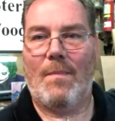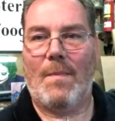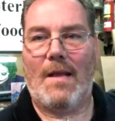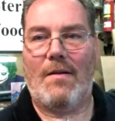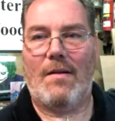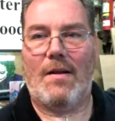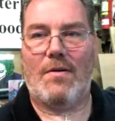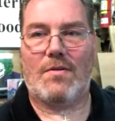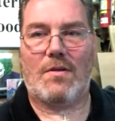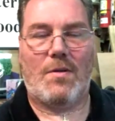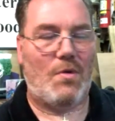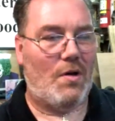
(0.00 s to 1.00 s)
And there's
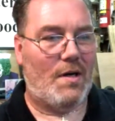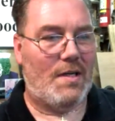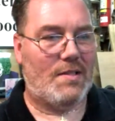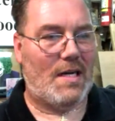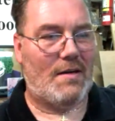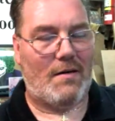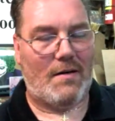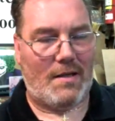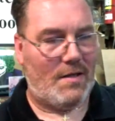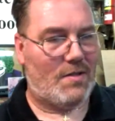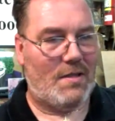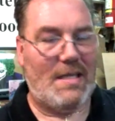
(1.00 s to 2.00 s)
communities out there that
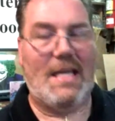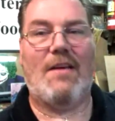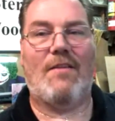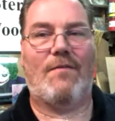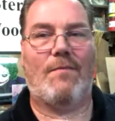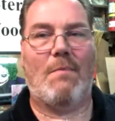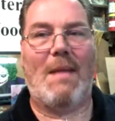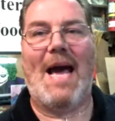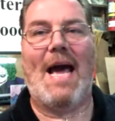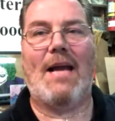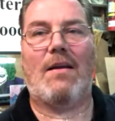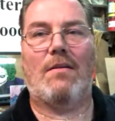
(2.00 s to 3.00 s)
just give
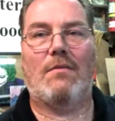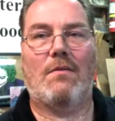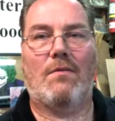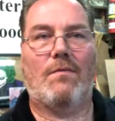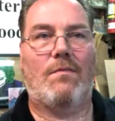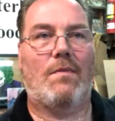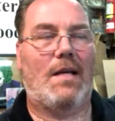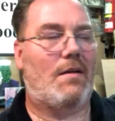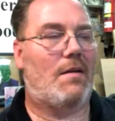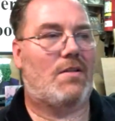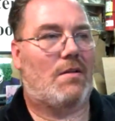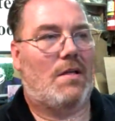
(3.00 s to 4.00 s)
back, and
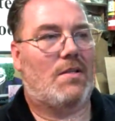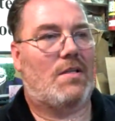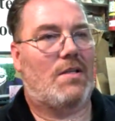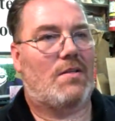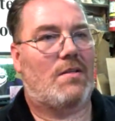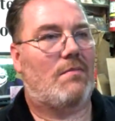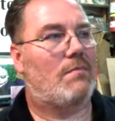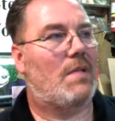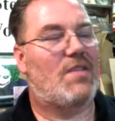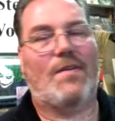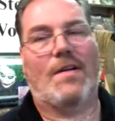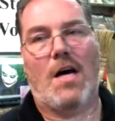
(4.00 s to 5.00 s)

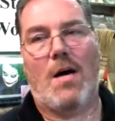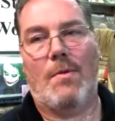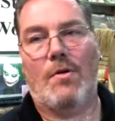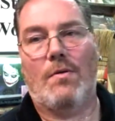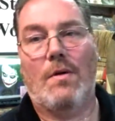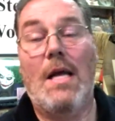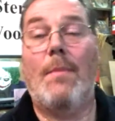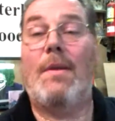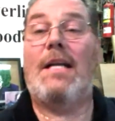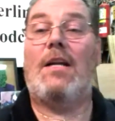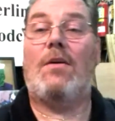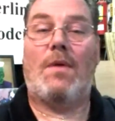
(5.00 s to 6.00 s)
it's phenomenal. But
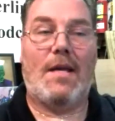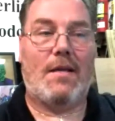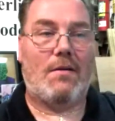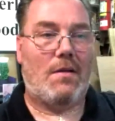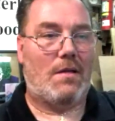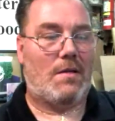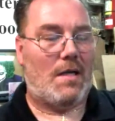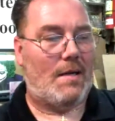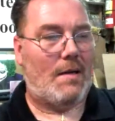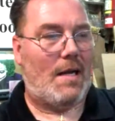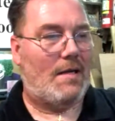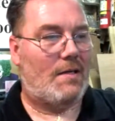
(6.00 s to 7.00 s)
anyway,
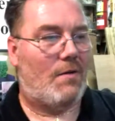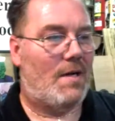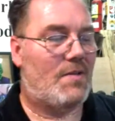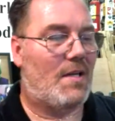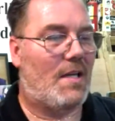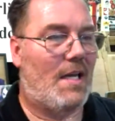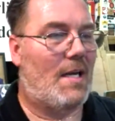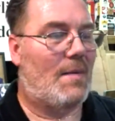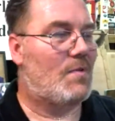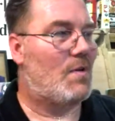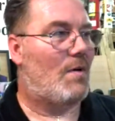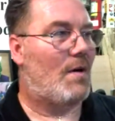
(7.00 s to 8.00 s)
I digress again. I'm
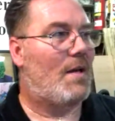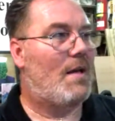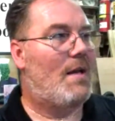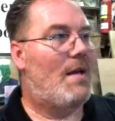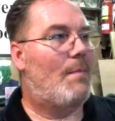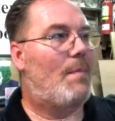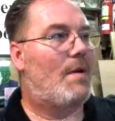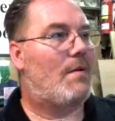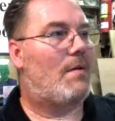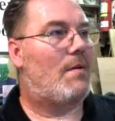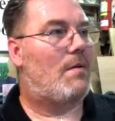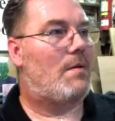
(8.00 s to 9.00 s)
sorry. But
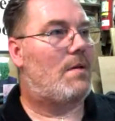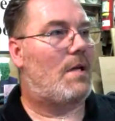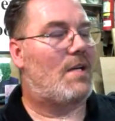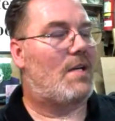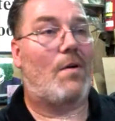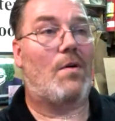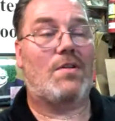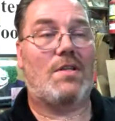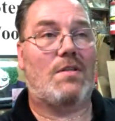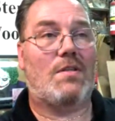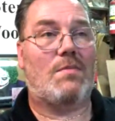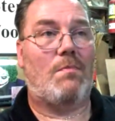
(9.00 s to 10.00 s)
as far as
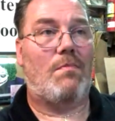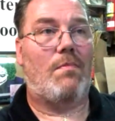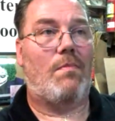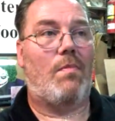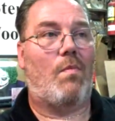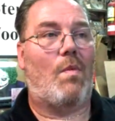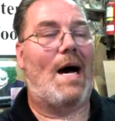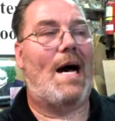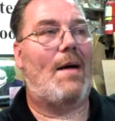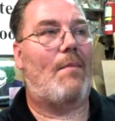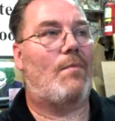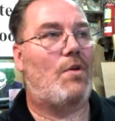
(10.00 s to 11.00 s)
just why
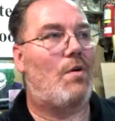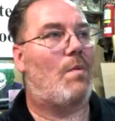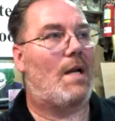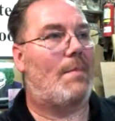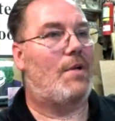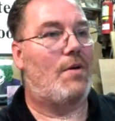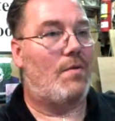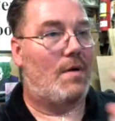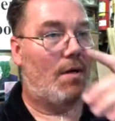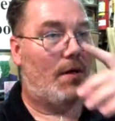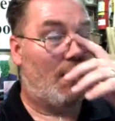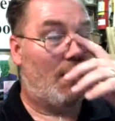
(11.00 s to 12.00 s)
I'm doing what I'm doing,